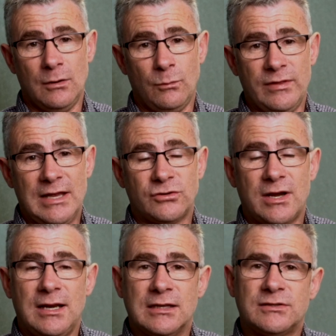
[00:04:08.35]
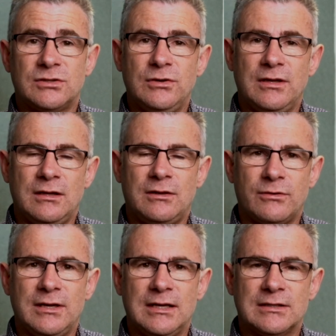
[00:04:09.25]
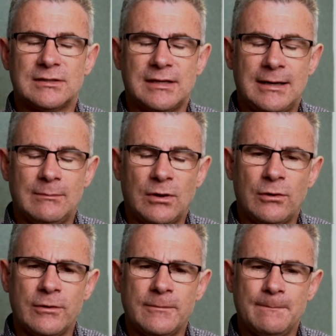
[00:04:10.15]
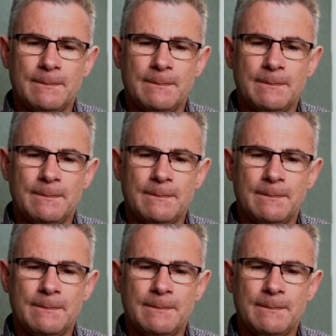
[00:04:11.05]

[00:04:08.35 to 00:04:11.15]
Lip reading: when that training is 2 to 3 years long.